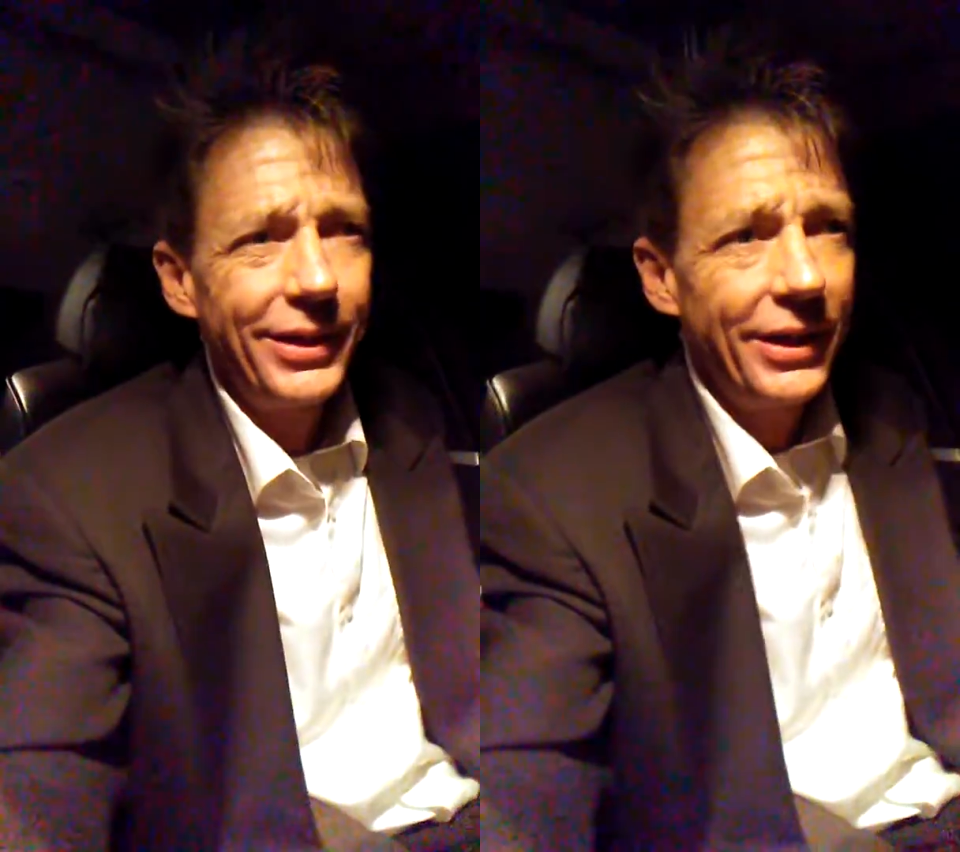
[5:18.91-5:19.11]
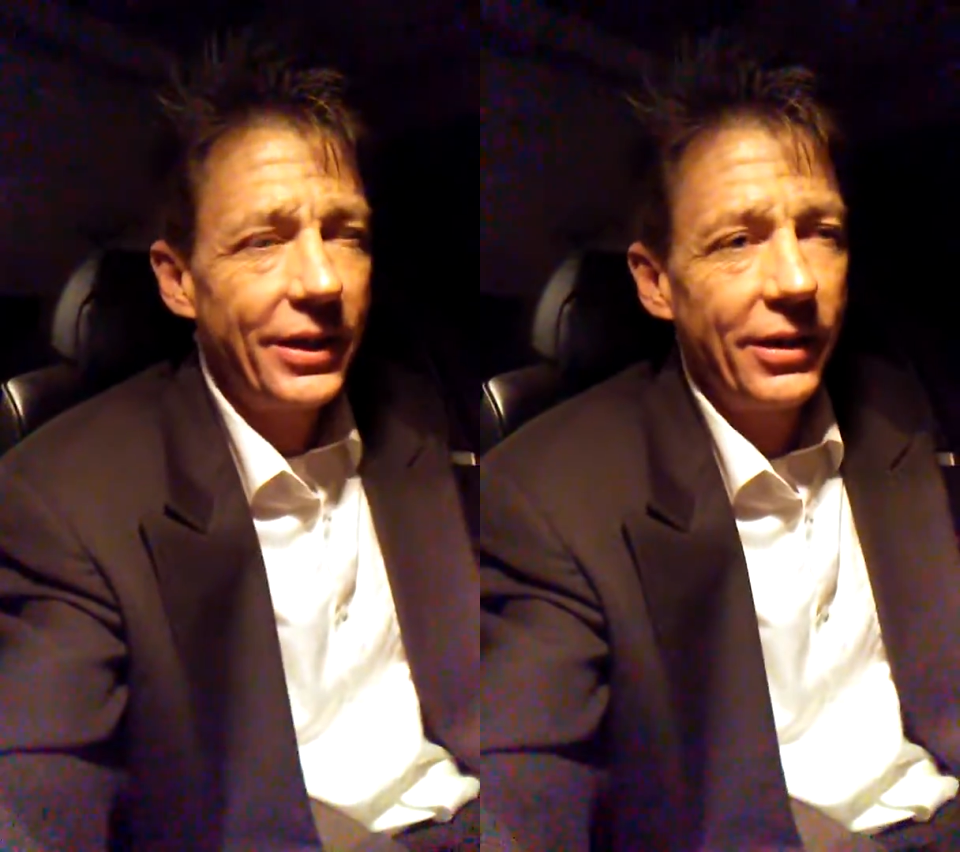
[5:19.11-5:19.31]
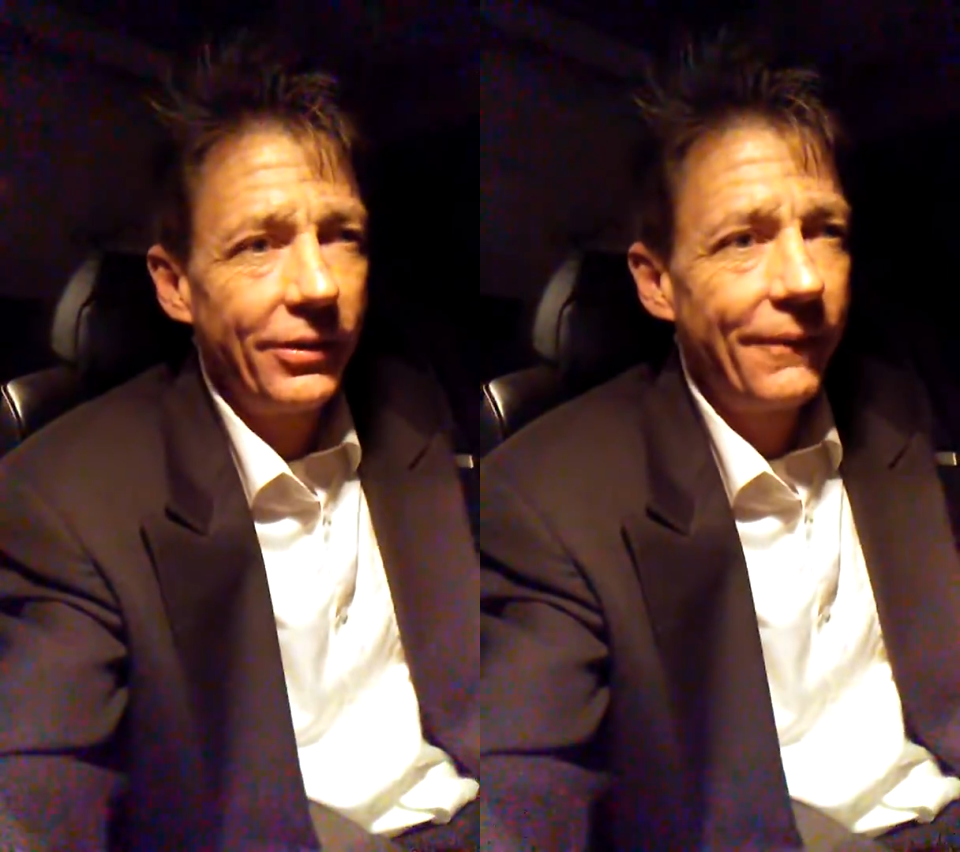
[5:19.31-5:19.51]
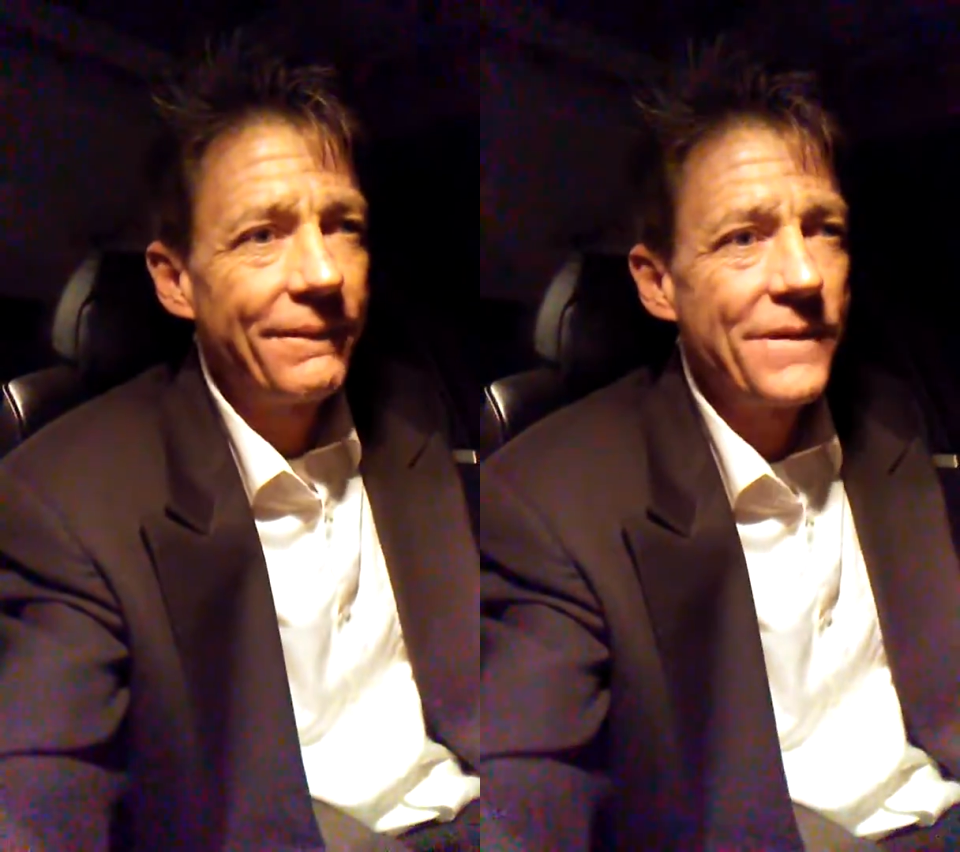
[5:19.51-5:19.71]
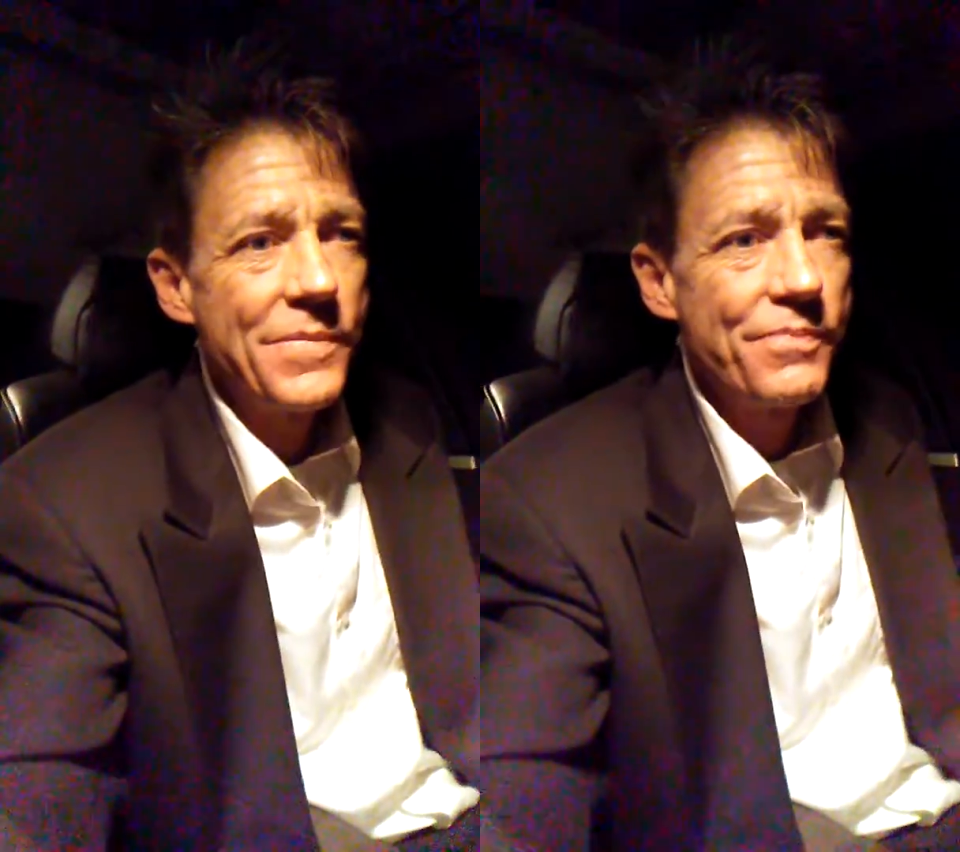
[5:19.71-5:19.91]
You know,
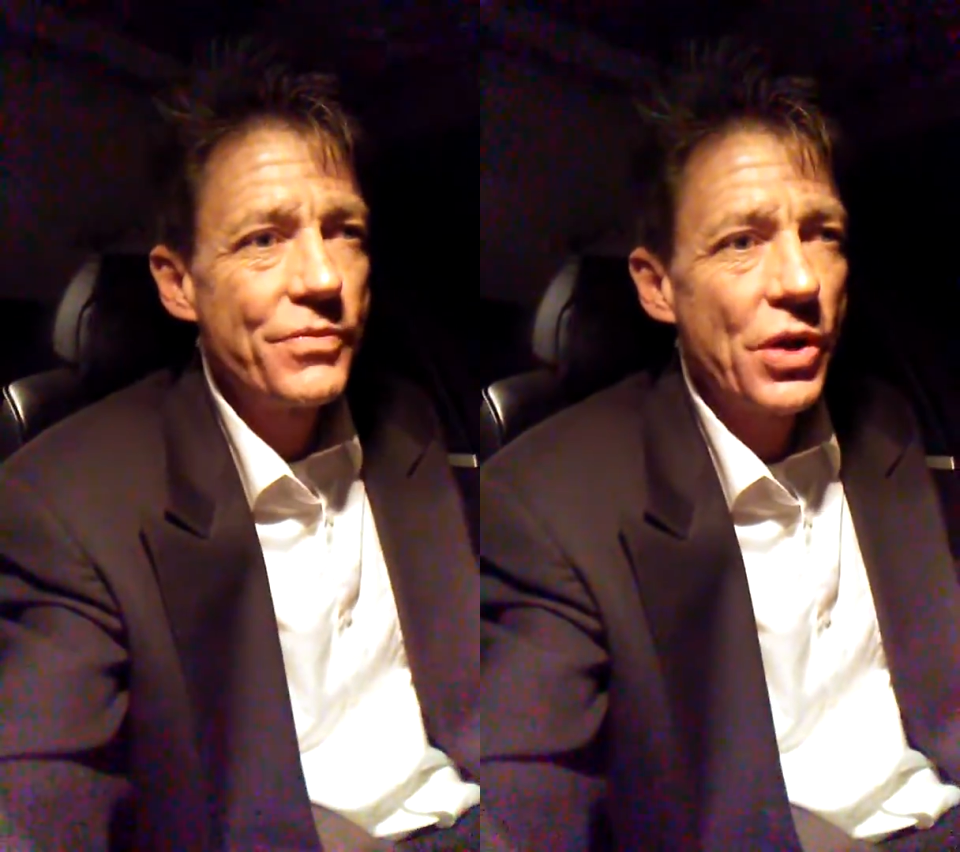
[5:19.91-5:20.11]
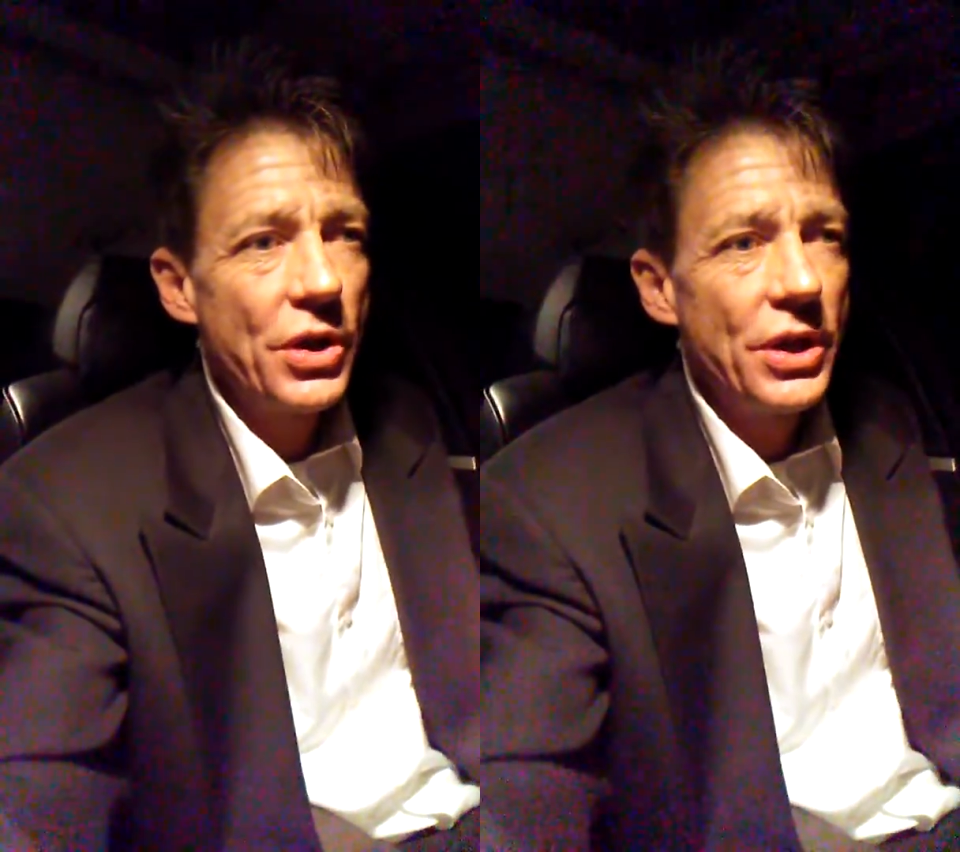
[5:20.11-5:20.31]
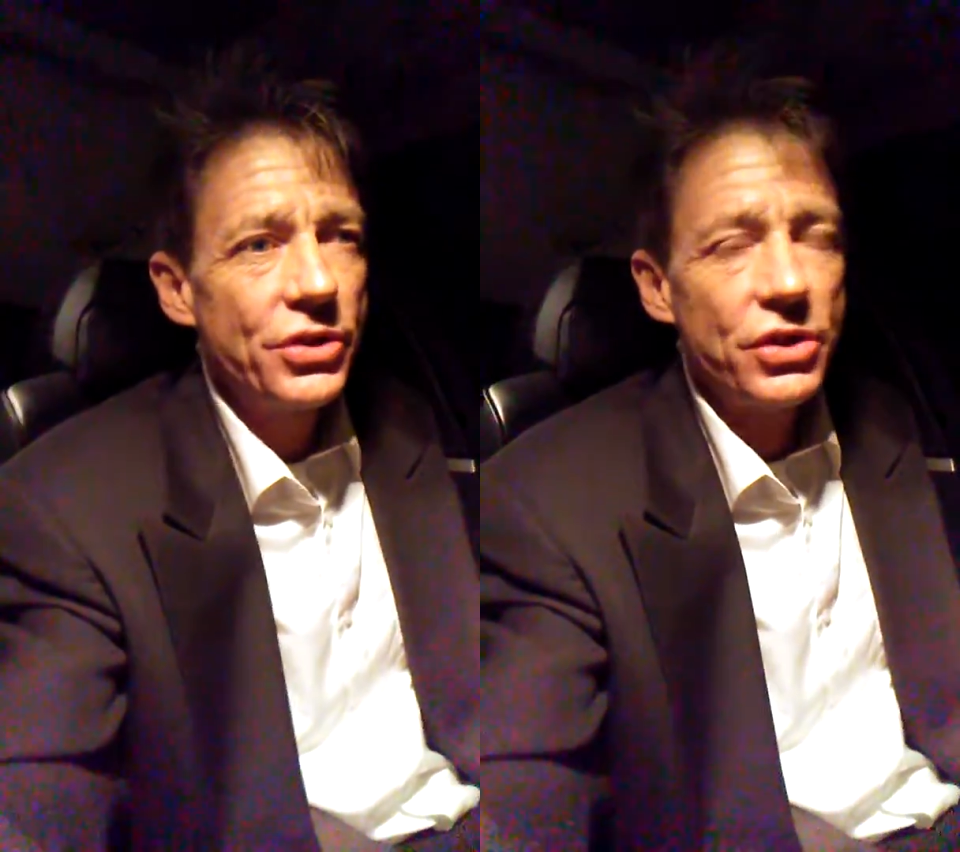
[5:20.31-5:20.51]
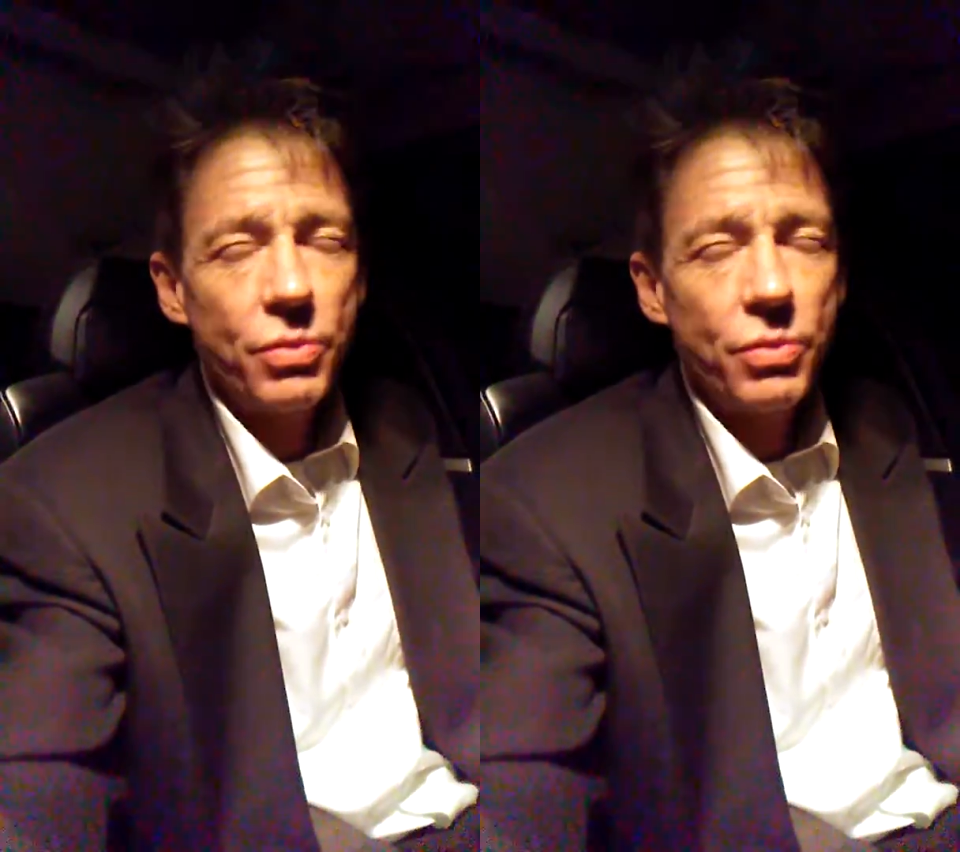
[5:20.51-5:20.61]
just